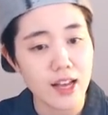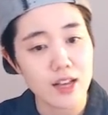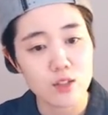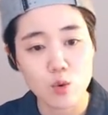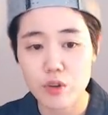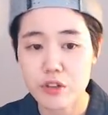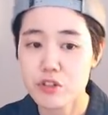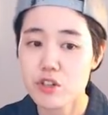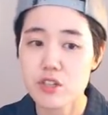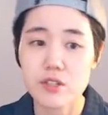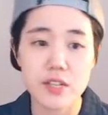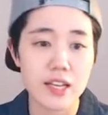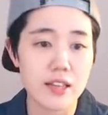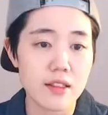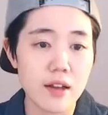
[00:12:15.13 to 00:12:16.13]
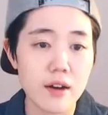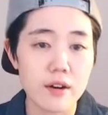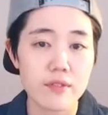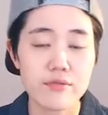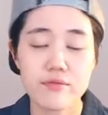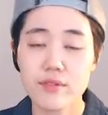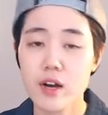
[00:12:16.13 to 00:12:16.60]
so which is
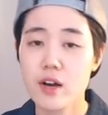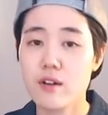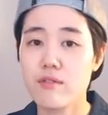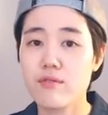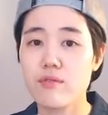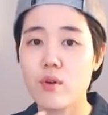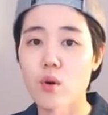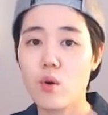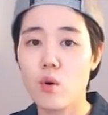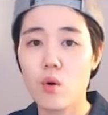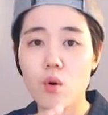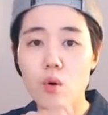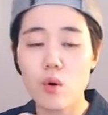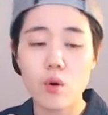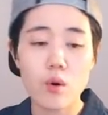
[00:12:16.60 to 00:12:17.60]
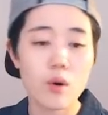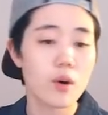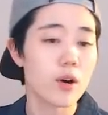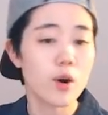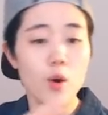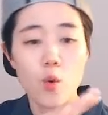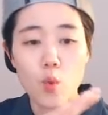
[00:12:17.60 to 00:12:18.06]
enough
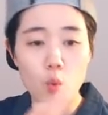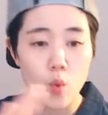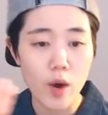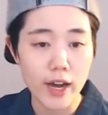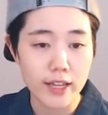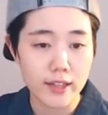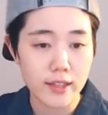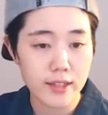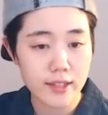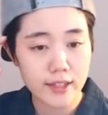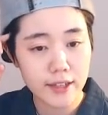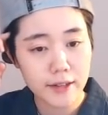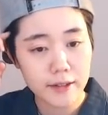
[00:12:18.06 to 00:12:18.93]
for white.